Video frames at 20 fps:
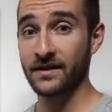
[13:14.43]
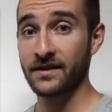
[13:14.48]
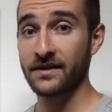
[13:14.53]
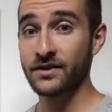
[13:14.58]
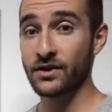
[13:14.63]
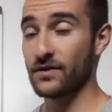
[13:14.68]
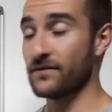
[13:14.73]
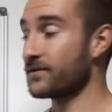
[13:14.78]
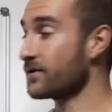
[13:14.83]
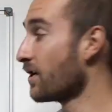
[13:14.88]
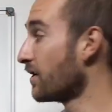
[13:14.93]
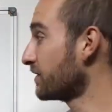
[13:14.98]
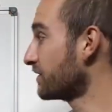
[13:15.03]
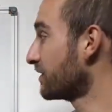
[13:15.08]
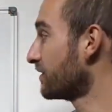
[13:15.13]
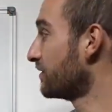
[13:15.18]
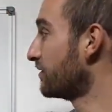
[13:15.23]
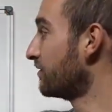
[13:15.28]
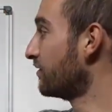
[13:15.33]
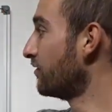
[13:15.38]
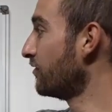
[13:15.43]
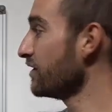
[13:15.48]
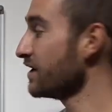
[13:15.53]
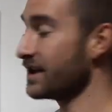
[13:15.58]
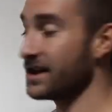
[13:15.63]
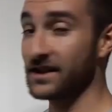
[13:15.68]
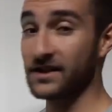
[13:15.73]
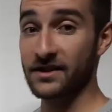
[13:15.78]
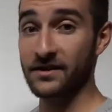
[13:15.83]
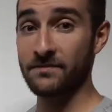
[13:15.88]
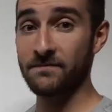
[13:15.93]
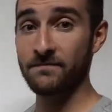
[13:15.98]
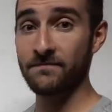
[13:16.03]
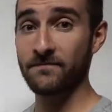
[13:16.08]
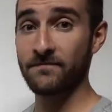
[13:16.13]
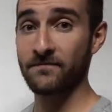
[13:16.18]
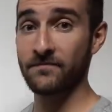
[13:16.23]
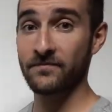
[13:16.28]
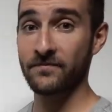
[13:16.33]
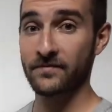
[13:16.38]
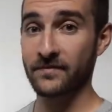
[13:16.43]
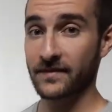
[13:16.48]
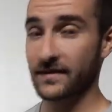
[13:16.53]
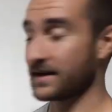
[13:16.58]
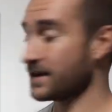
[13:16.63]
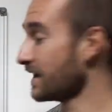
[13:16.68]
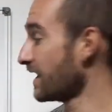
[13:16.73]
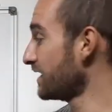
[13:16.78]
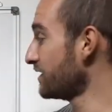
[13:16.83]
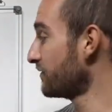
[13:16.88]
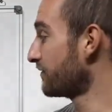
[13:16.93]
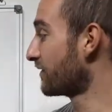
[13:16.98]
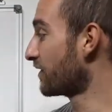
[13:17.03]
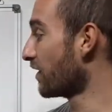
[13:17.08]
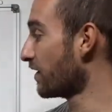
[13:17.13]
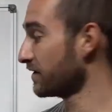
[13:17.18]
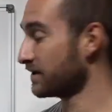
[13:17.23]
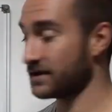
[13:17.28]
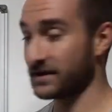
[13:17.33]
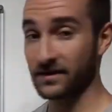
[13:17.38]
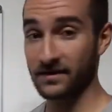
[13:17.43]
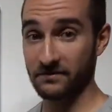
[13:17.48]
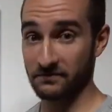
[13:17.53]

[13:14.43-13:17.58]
So you've got realism and you've got